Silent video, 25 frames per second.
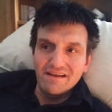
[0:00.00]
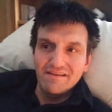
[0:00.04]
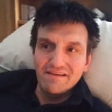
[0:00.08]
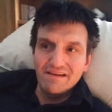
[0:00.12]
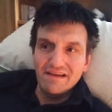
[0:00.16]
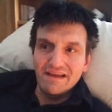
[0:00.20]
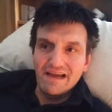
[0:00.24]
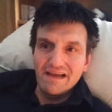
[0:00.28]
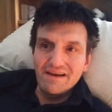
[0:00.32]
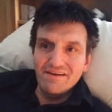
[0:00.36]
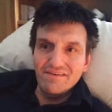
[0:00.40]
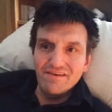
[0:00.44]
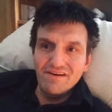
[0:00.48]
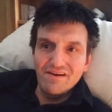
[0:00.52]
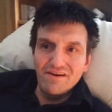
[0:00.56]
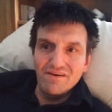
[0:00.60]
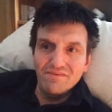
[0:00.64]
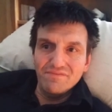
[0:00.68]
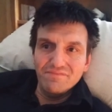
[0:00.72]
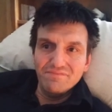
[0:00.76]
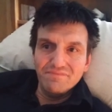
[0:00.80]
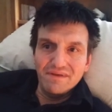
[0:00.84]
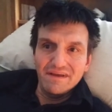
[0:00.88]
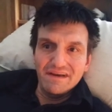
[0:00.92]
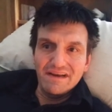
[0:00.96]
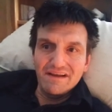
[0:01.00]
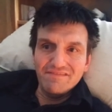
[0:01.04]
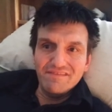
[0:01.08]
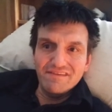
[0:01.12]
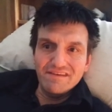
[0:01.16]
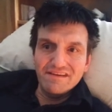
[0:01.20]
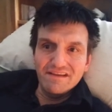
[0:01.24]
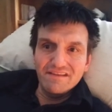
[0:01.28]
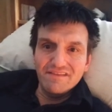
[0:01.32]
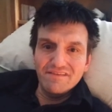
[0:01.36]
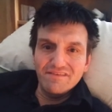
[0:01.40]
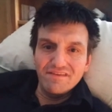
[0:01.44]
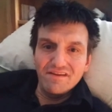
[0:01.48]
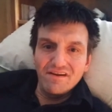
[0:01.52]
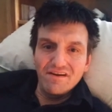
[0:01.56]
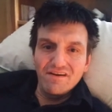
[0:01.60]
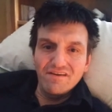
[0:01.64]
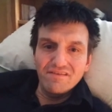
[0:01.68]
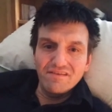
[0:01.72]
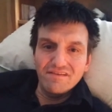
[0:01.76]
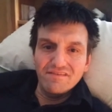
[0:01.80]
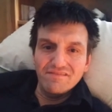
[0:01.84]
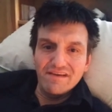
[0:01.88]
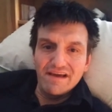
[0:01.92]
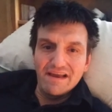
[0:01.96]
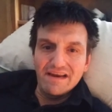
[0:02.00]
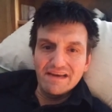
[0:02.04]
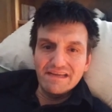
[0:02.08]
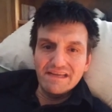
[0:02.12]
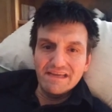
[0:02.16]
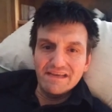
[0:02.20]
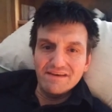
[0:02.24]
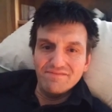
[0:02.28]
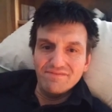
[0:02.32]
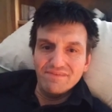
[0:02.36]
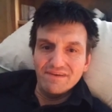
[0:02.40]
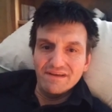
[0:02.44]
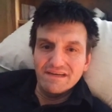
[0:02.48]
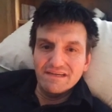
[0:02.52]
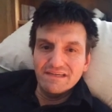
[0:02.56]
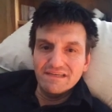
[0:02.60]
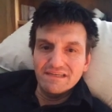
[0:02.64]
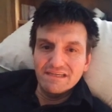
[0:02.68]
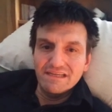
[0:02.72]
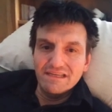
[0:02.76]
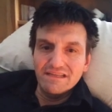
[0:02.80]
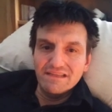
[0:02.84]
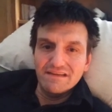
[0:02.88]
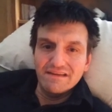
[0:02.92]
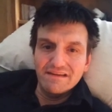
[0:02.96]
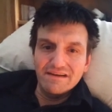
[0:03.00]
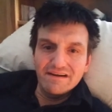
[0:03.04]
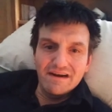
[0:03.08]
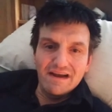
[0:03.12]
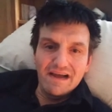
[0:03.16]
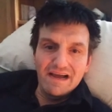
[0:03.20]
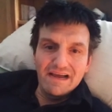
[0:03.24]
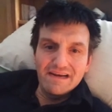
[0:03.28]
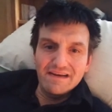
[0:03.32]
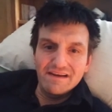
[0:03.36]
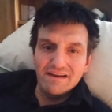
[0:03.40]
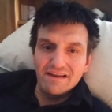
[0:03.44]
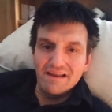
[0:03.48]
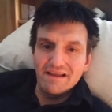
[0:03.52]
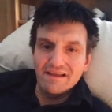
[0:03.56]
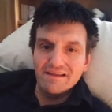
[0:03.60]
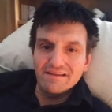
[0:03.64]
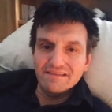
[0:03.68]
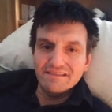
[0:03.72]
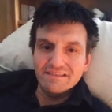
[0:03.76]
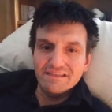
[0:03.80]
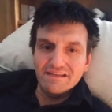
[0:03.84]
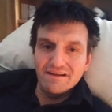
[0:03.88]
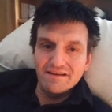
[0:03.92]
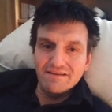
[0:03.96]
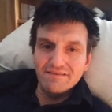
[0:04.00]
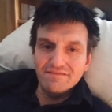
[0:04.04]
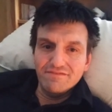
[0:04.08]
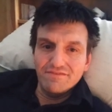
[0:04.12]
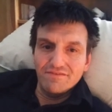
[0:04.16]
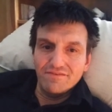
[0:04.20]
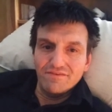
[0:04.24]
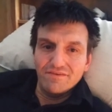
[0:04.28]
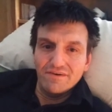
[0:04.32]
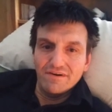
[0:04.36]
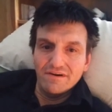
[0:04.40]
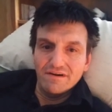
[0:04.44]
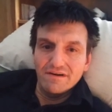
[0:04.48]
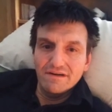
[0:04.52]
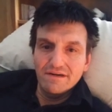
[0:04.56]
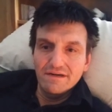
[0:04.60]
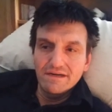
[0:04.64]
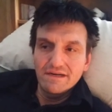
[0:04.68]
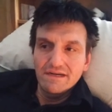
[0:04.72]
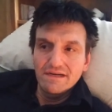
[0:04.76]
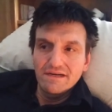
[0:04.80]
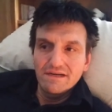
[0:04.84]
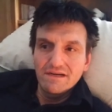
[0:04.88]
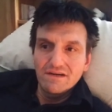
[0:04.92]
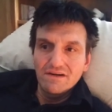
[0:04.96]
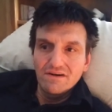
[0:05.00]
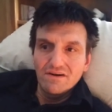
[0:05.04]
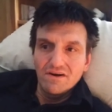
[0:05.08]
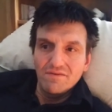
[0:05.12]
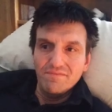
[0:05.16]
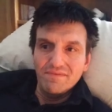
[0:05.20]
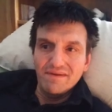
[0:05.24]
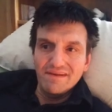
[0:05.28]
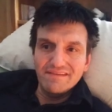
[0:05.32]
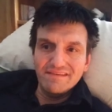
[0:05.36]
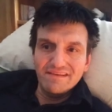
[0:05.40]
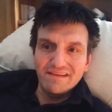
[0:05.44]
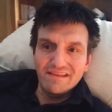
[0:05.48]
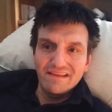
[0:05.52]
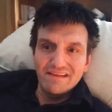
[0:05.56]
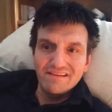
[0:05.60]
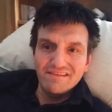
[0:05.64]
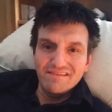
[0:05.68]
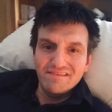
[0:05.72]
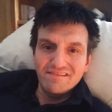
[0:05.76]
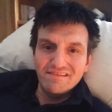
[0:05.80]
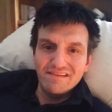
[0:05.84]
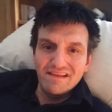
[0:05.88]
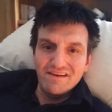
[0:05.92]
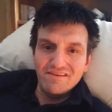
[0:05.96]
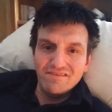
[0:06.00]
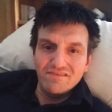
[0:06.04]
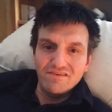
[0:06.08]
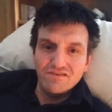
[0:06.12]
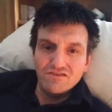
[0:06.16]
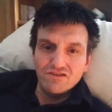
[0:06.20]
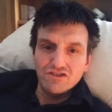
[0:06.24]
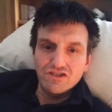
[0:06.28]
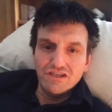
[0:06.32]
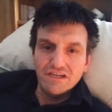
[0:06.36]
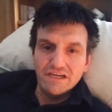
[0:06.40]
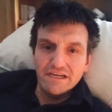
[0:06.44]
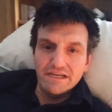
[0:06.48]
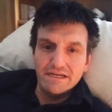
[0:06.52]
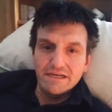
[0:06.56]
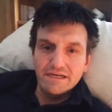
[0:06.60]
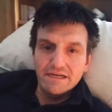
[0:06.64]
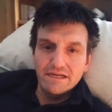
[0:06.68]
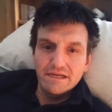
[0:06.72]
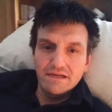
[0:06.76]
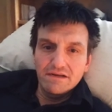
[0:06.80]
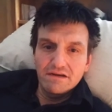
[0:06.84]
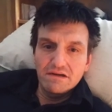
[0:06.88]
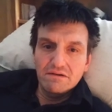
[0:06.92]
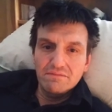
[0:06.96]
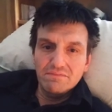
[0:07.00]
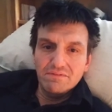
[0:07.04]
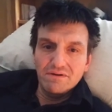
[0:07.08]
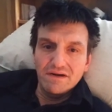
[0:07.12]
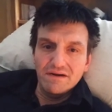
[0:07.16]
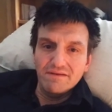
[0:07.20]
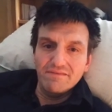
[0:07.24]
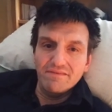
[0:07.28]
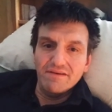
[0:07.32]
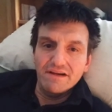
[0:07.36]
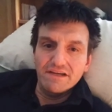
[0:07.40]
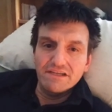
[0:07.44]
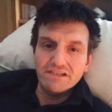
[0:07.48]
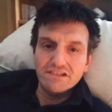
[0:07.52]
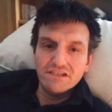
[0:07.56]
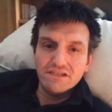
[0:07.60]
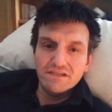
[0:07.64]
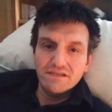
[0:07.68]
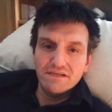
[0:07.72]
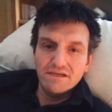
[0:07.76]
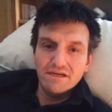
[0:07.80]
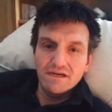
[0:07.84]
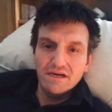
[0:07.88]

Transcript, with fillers: Like, I don't know. I'd have to dig through the halls of the Vatican, but either they're hiding a lot of stuff or basically it's they don't know shit, pretty much.